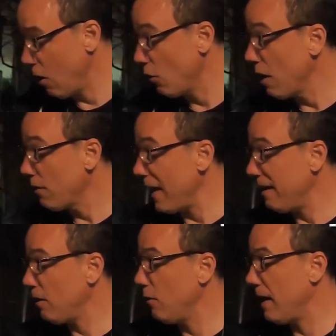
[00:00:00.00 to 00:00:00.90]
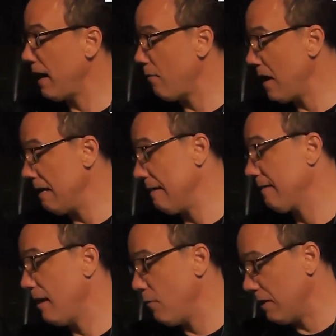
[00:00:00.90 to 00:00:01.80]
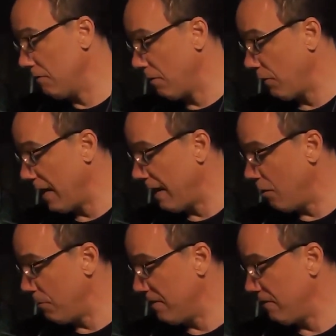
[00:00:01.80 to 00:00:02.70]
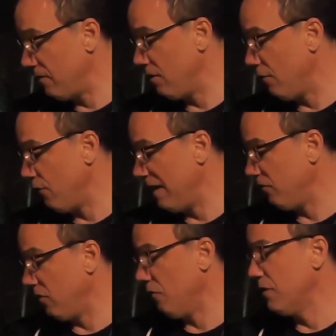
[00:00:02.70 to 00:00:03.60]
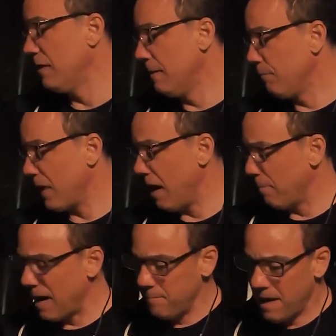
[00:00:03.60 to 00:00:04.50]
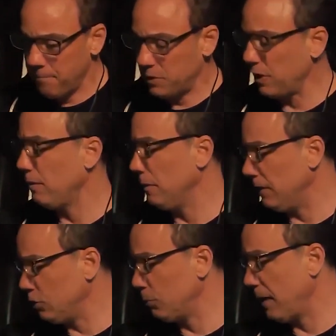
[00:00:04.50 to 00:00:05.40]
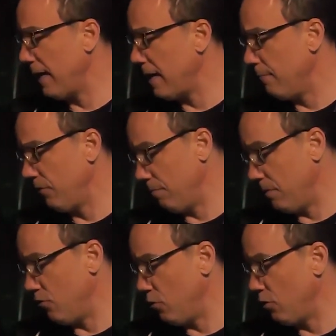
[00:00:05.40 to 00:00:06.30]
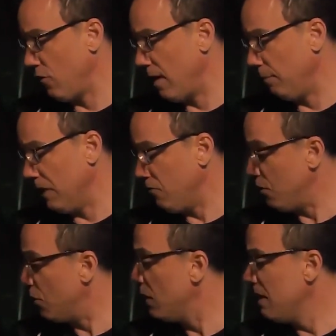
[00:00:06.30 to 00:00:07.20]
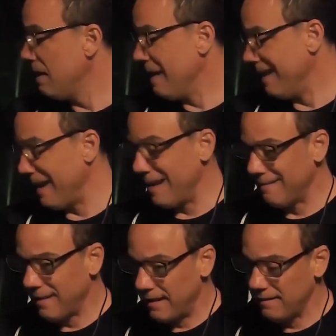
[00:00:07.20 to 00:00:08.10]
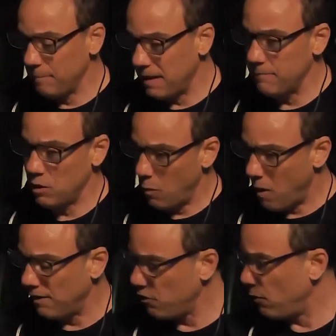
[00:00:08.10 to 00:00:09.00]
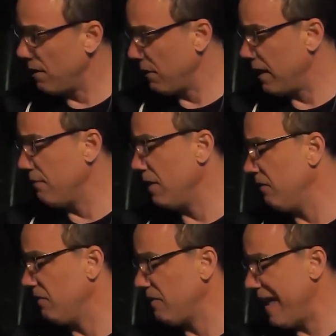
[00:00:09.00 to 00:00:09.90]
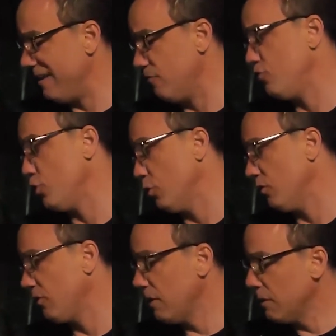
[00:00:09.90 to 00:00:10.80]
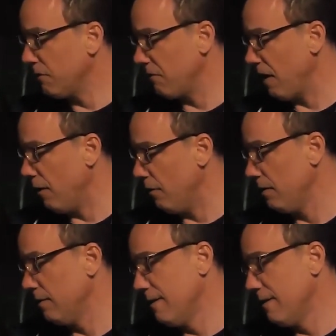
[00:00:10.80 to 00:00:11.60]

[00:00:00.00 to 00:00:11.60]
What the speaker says: Oh, thank you. And I wanted to say one other thing. I hope this isn't offensive. I'm not particularly religious, but I come from a Jewish family too. And I decided sometimes when I watch you, I think of us as status Jews. So